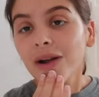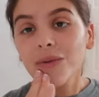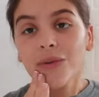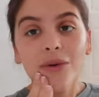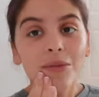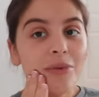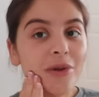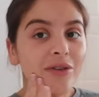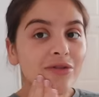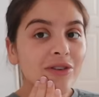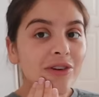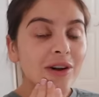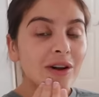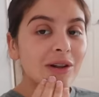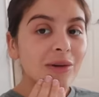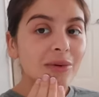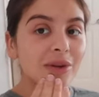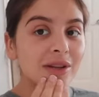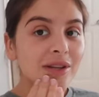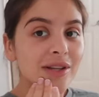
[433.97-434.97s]
can we be for
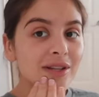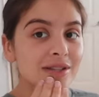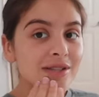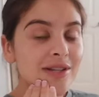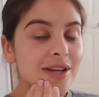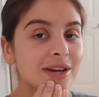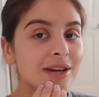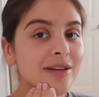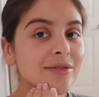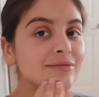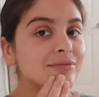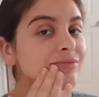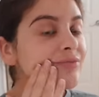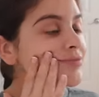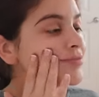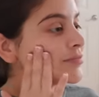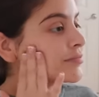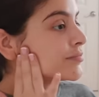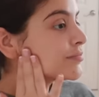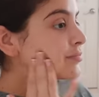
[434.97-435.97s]
Halloween? That's that
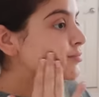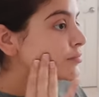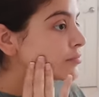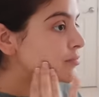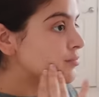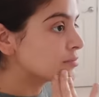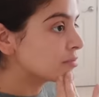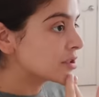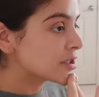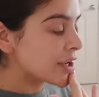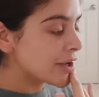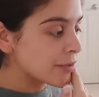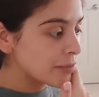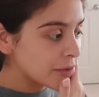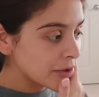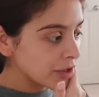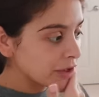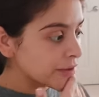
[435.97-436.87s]
type